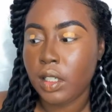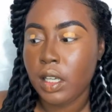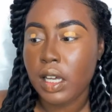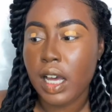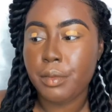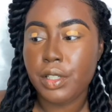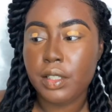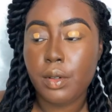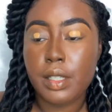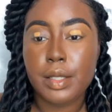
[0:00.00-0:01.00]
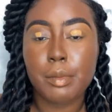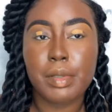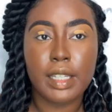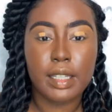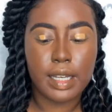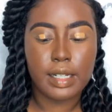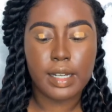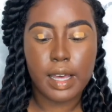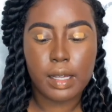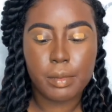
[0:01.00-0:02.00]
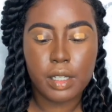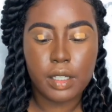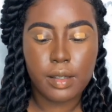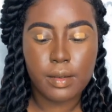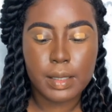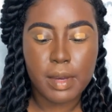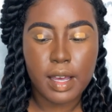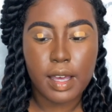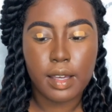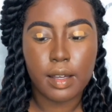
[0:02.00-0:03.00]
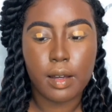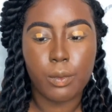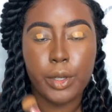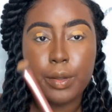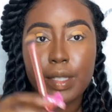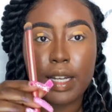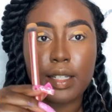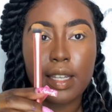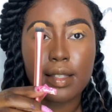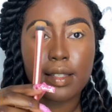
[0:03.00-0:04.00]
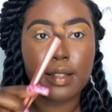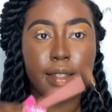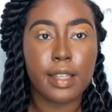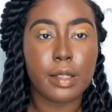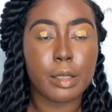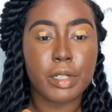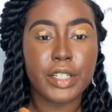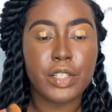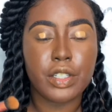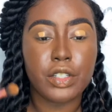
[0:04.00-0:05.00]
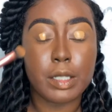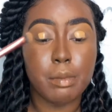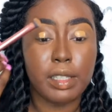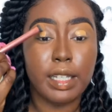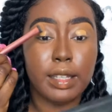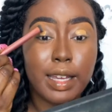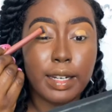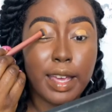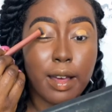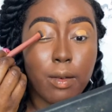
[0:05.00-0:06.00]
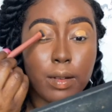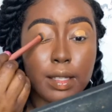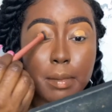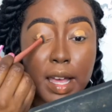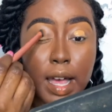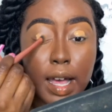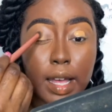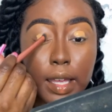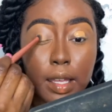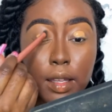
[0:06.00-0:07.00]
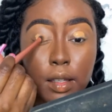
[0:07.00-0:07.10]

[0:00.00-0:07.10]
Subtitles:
I'm just going to blend that down. I'm going to use my Real Techniques concealer brush to just blend that down onto my eye.